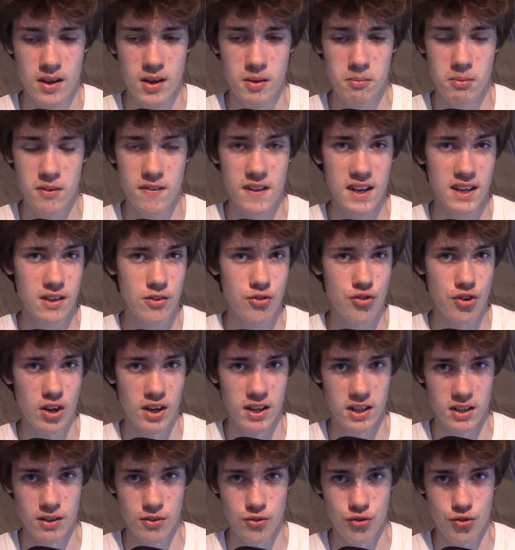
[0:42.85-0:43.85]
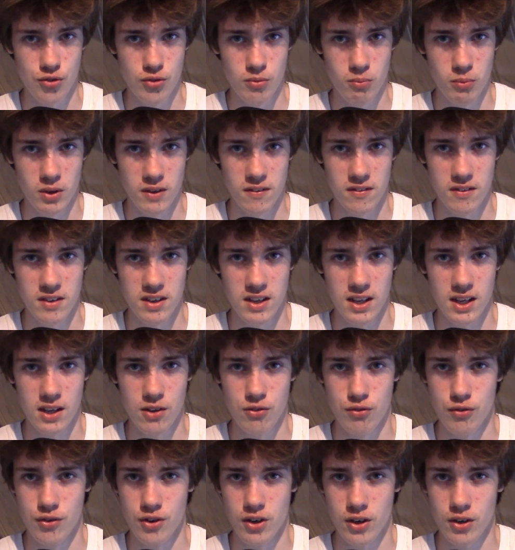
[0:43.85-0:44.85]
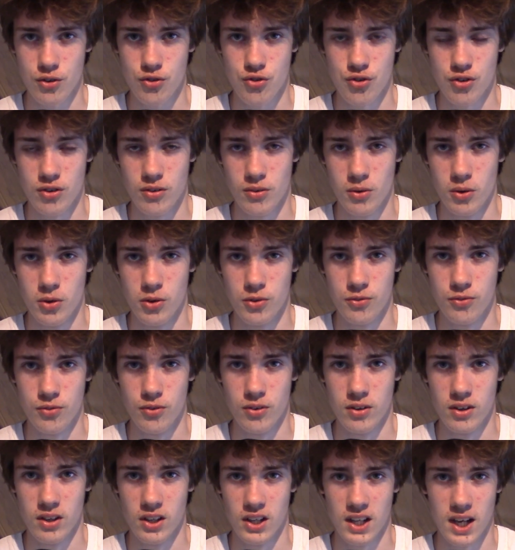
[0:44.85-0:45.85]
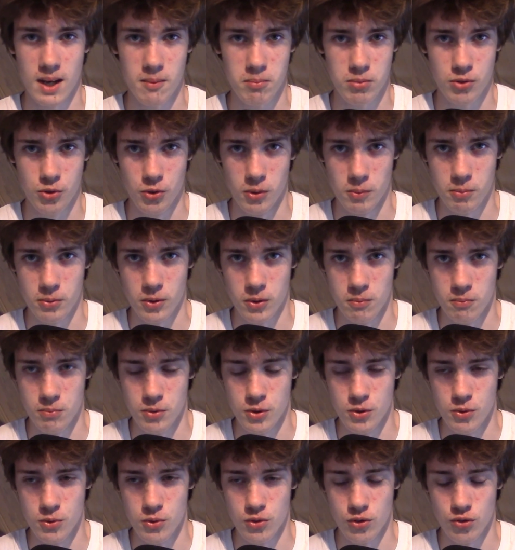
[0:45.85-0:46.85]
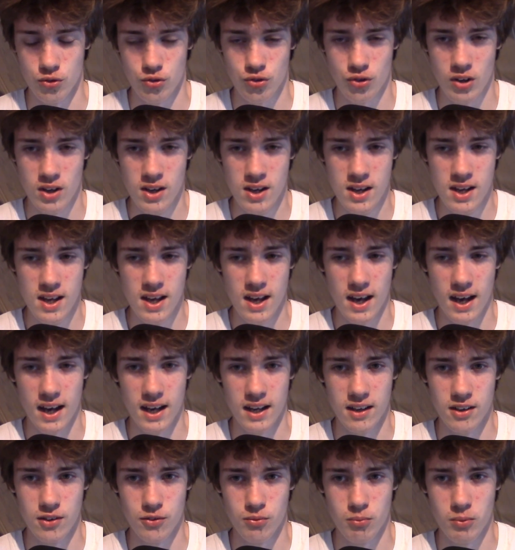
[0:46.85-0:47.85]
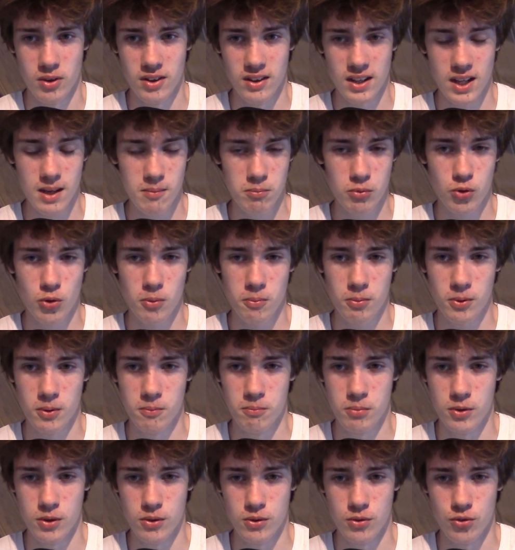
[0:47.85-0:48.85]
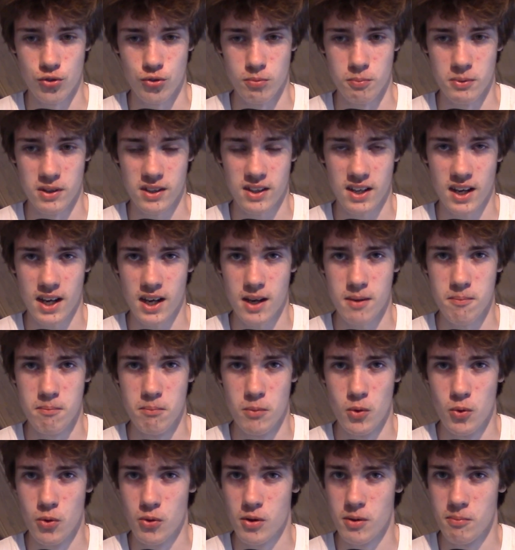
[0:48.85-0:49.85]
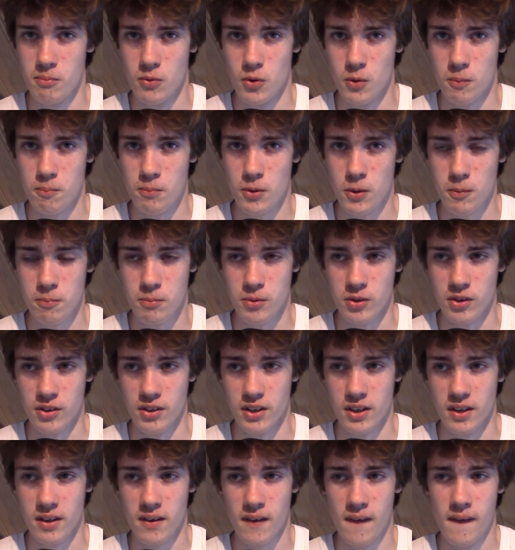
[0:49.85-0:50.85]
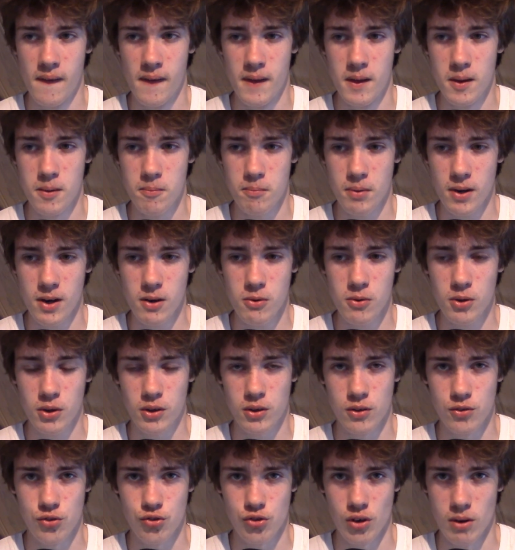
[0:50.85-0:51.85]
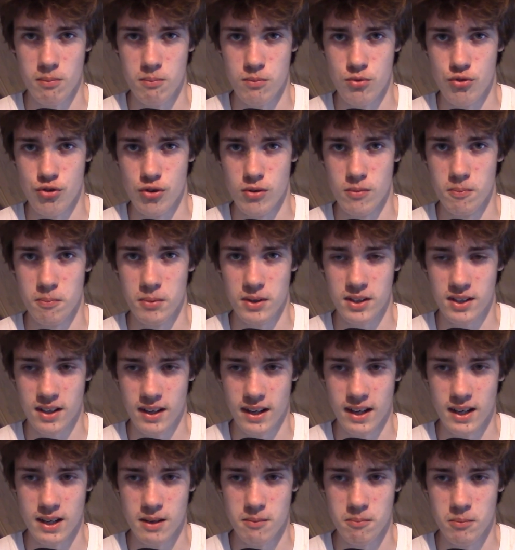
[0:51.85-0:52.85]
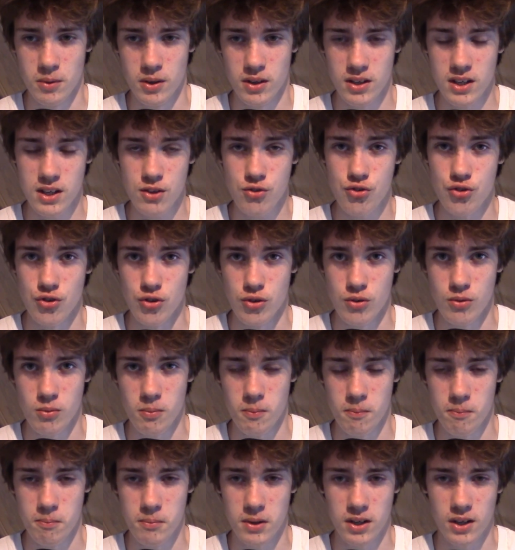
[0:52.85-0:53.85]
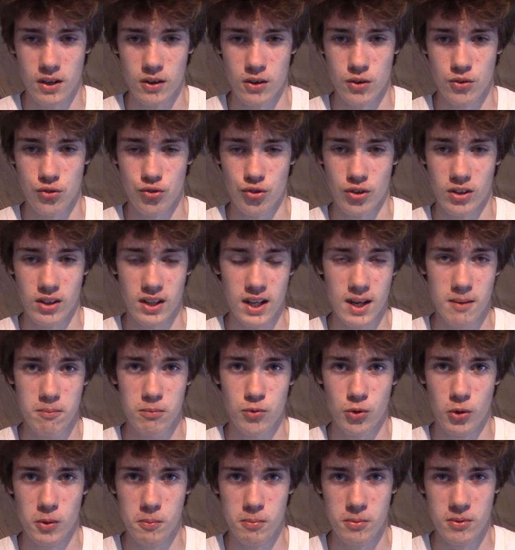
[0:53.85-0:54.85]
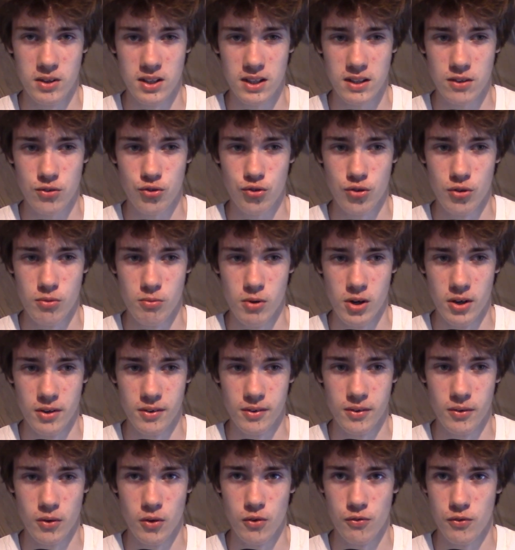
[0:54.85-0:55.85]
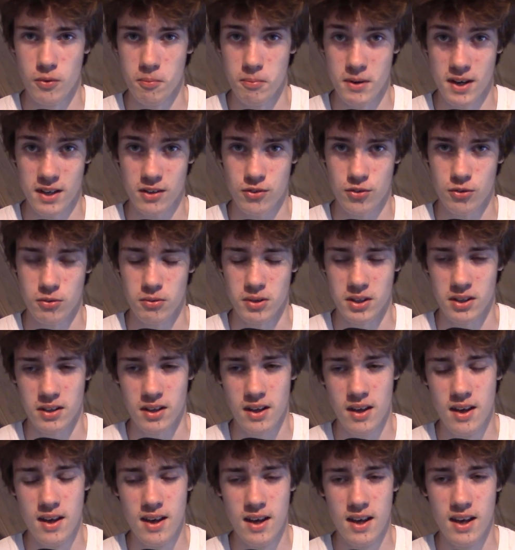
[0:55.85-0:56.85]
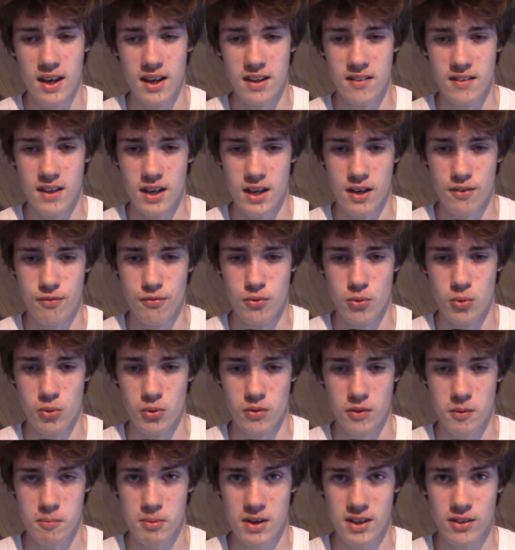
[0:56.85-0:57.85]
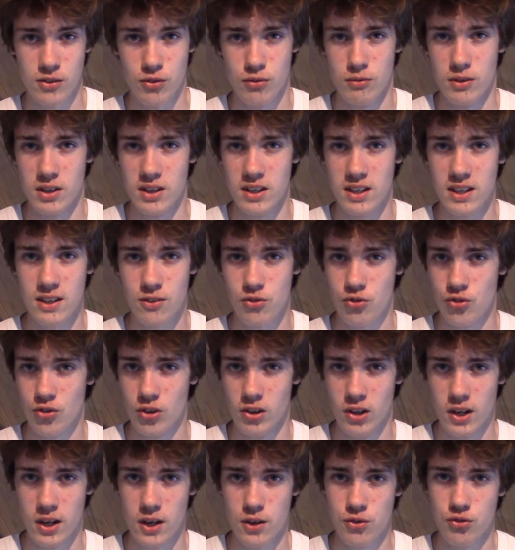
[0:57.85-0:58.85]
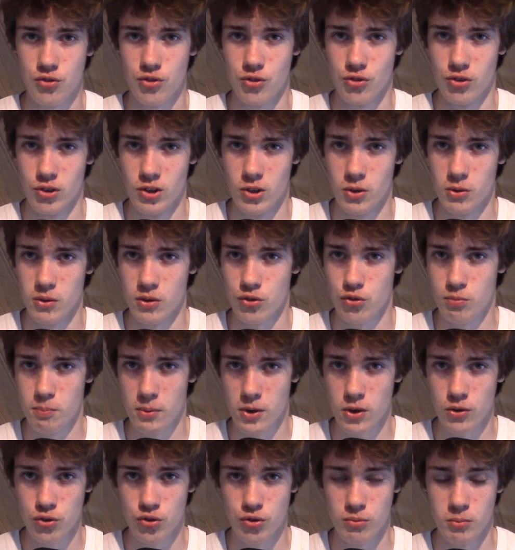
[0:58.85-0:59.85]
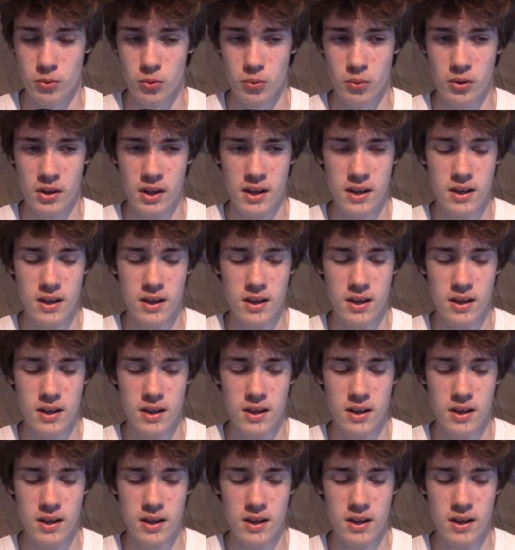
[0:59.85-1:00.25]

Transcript: But that changed with the introduction of laptop computers, and when laptop computers became more and more popular, power consumption became an issue because a laptop needs to run off a battery, and therefore the battery needs to last as long as possible.